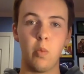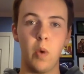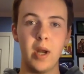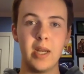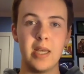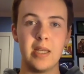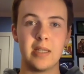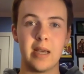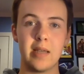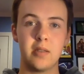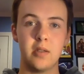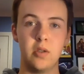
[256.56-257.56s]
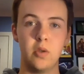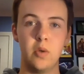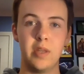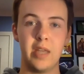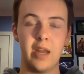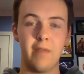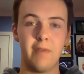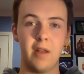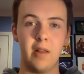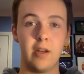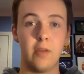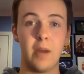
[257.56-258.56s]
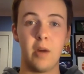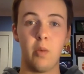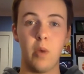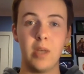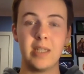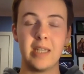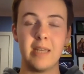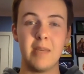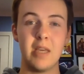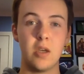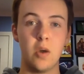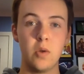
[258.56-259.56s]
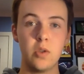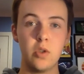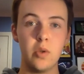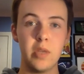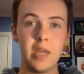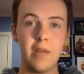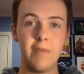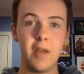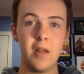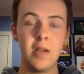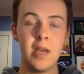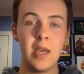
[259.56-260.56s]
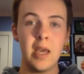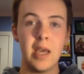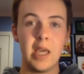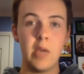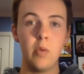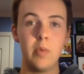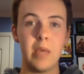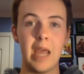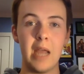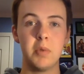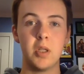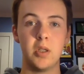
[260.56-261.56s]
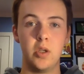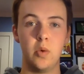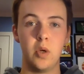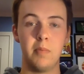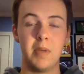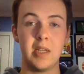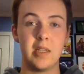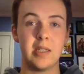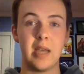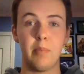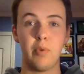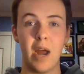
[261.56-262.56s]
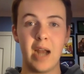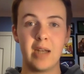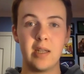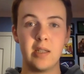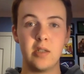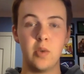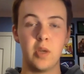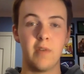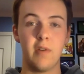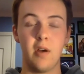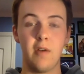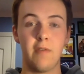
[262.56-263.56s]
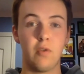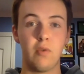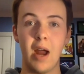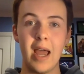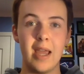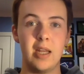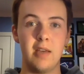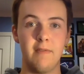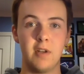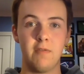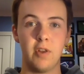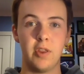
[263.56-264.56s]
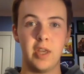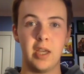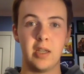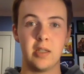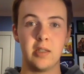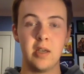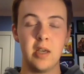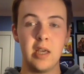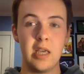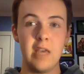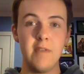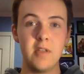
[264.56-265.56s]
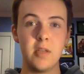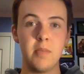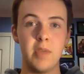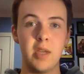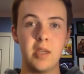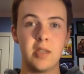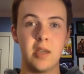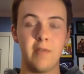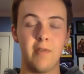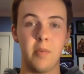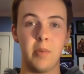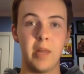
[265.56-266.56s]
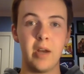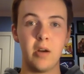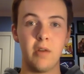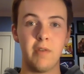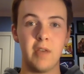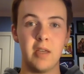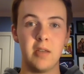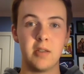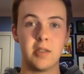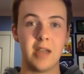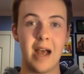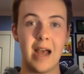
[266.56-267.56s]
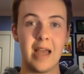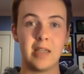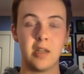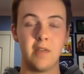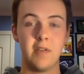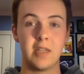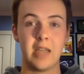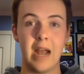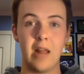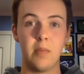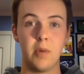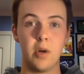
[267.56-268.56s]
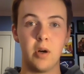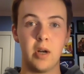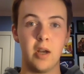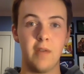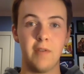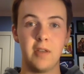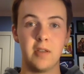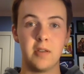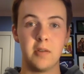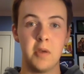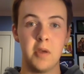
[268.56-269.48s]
what he is asked to do in the NFL and no matter what team he goes to in the NFL, he will be able to do it because he's had practice doing a variety of different things, even some things that a player of his size and of his caliber and of his